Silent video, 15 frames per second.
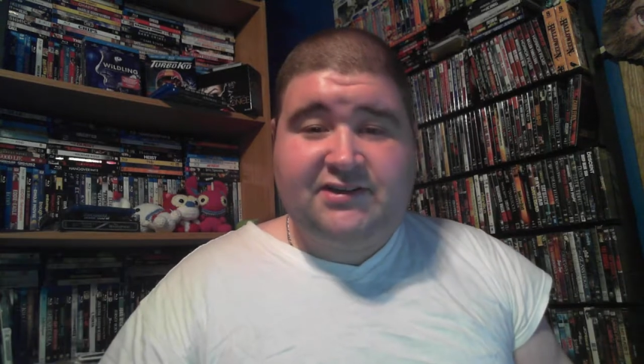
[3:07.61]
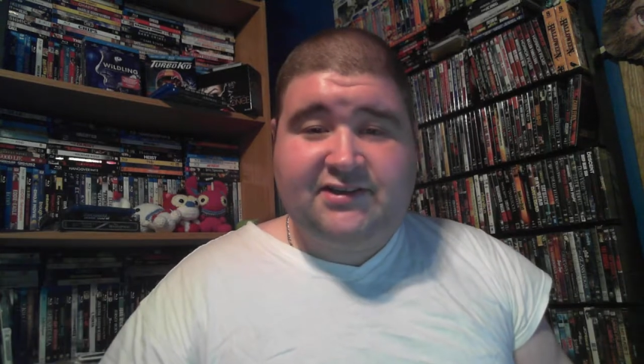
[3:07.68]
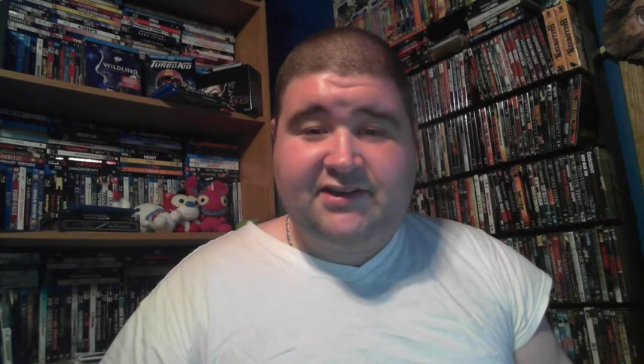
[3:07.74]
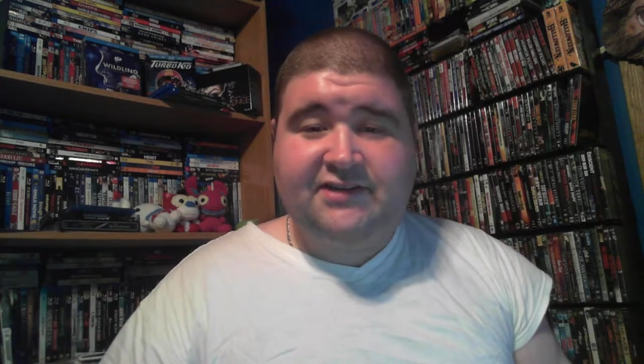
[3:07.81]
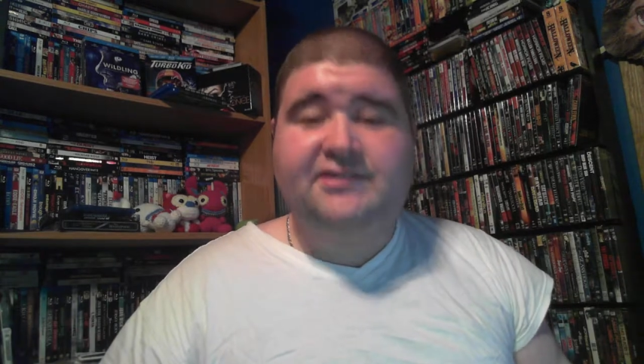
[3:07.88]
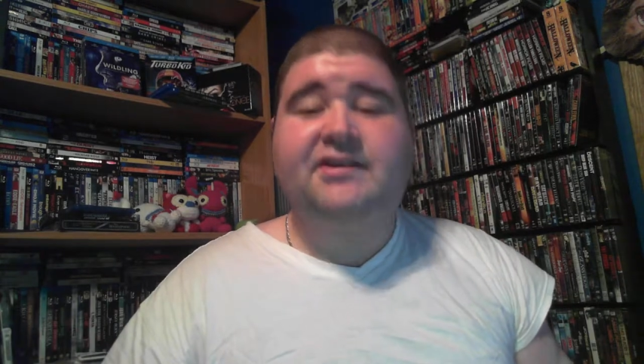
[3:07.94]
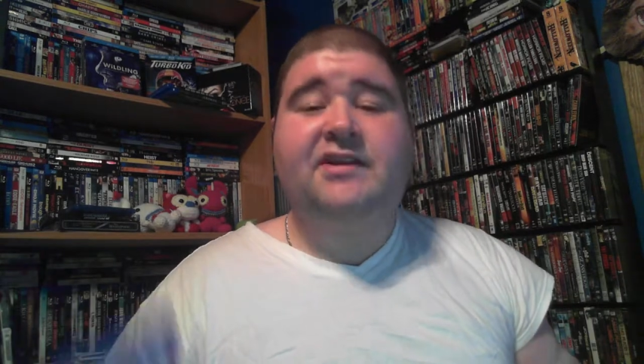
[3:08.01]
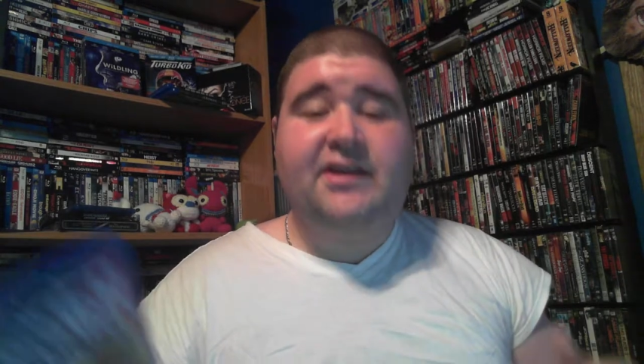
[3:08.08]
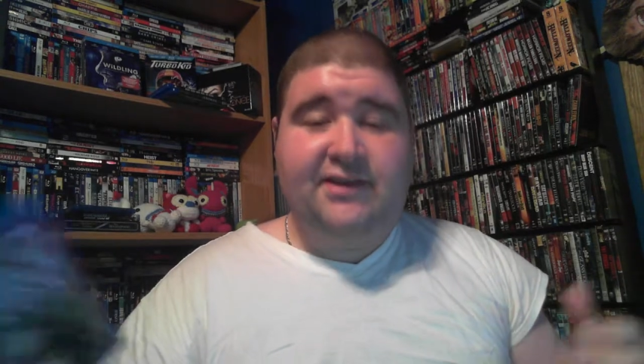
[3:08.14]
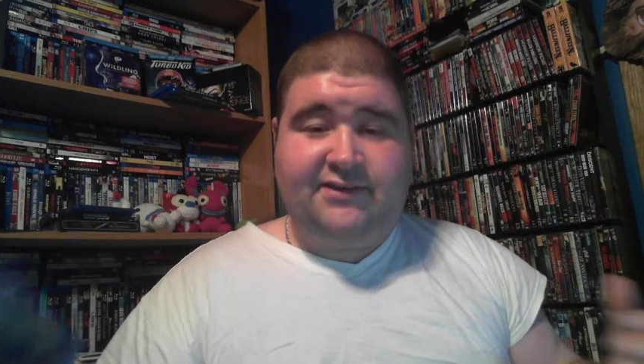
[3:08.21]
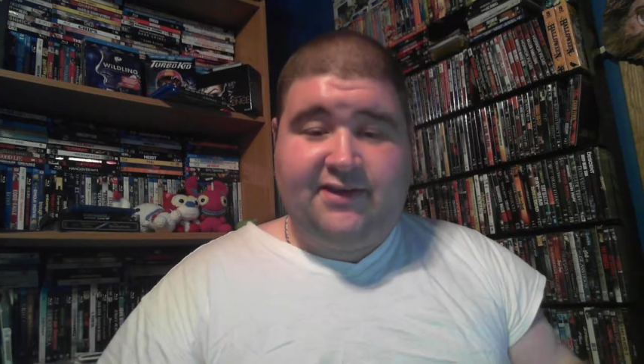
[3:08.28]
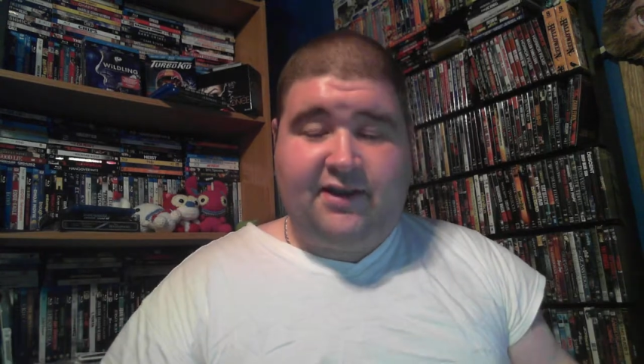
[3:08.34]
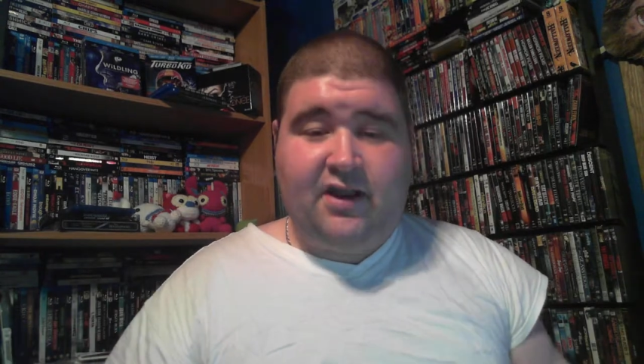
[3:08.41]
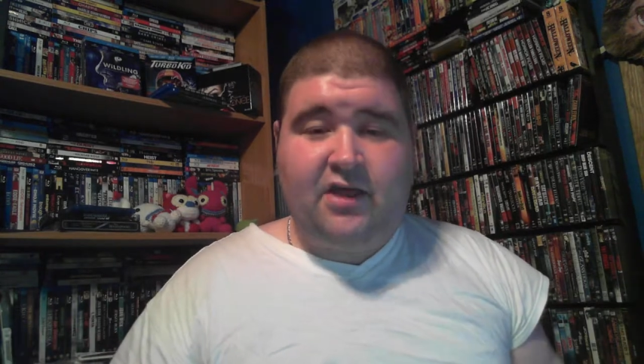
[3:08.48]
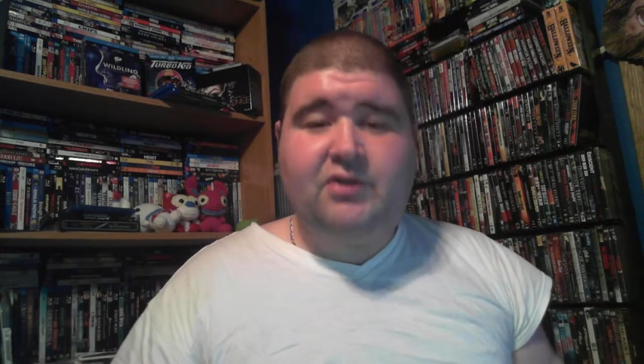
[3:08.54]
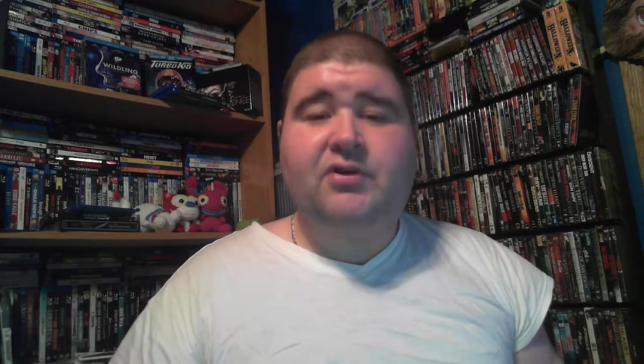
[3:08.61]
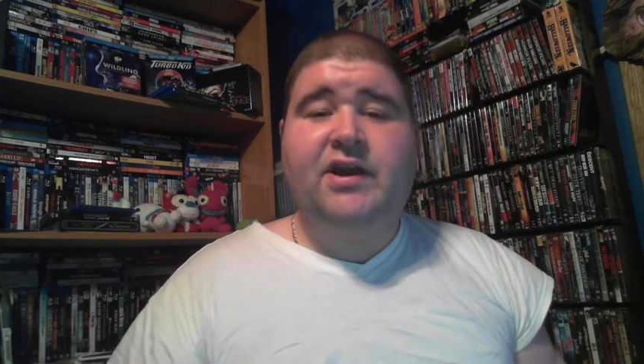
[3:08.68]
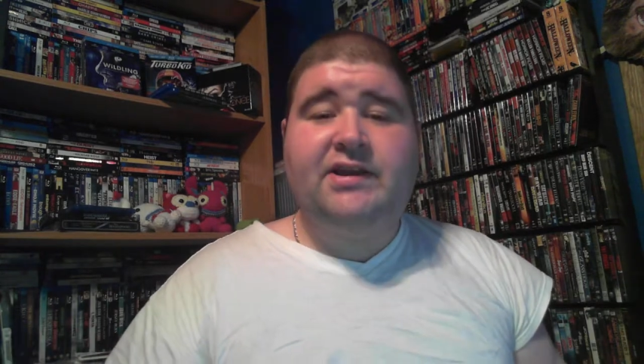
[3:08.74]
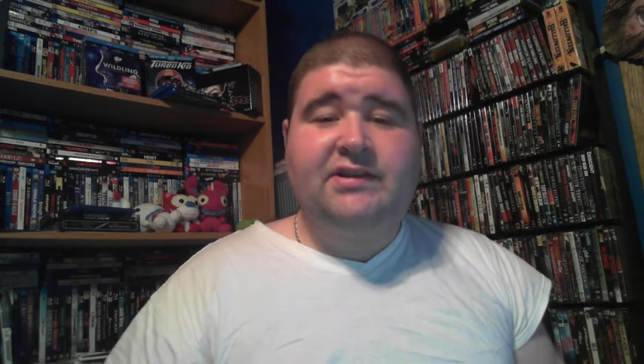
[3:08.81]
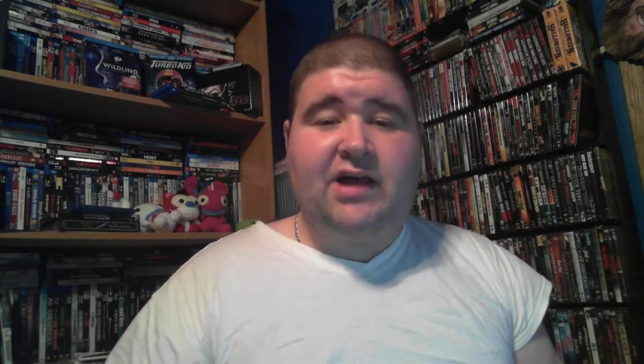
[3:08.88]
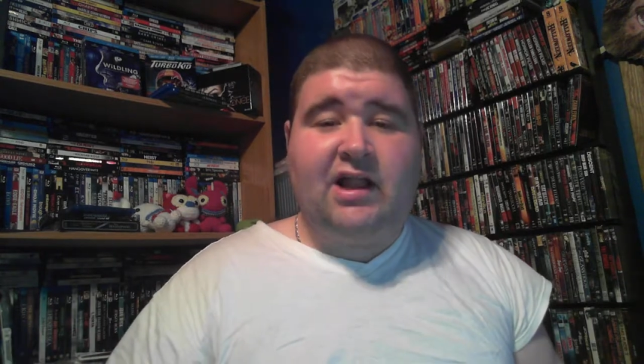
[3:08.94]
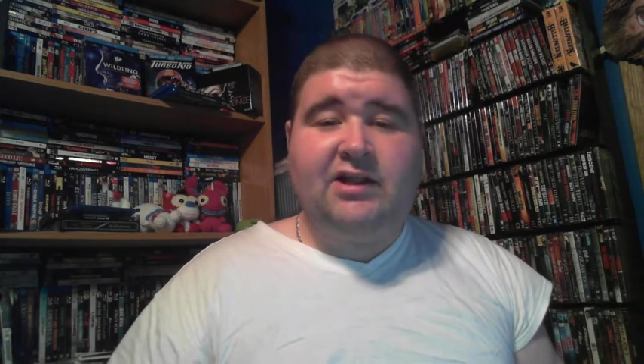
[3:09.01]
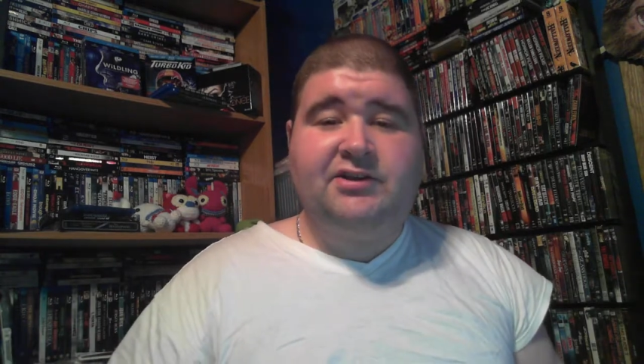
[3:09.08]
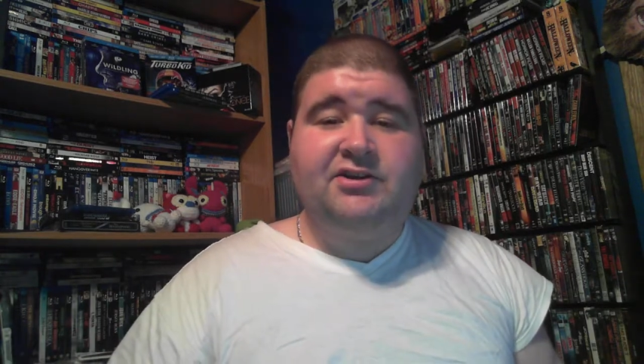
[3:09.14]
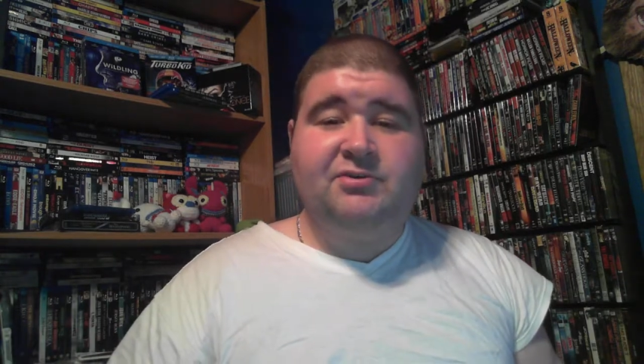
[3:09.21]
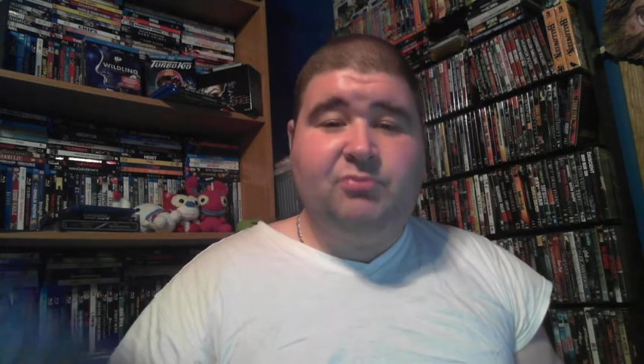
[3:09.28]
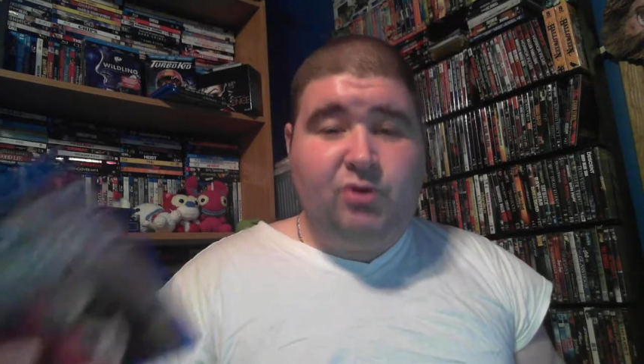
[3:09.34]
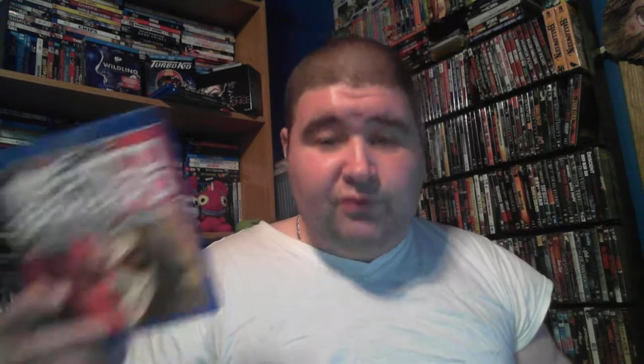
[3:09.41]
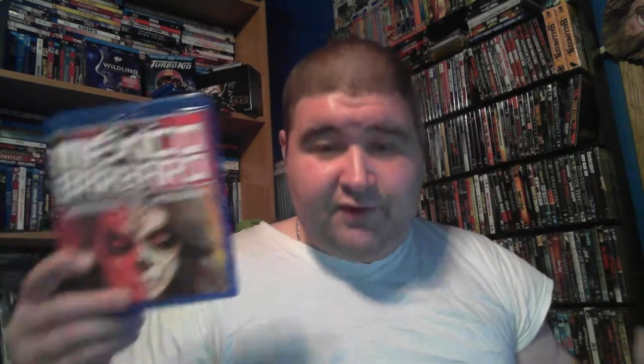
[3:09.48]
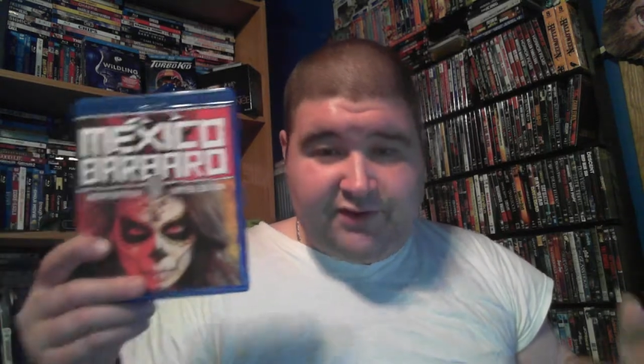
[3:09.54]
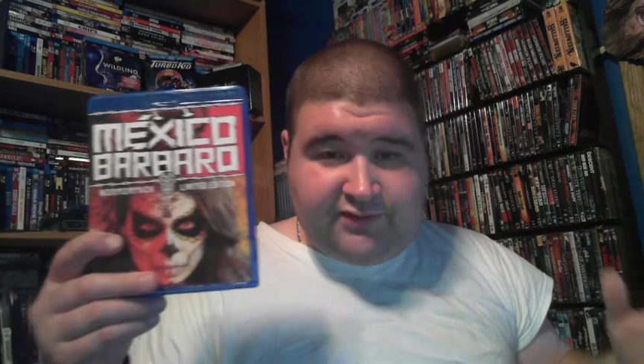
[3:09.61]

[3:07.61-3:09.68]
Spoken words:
Season is another anthology movie.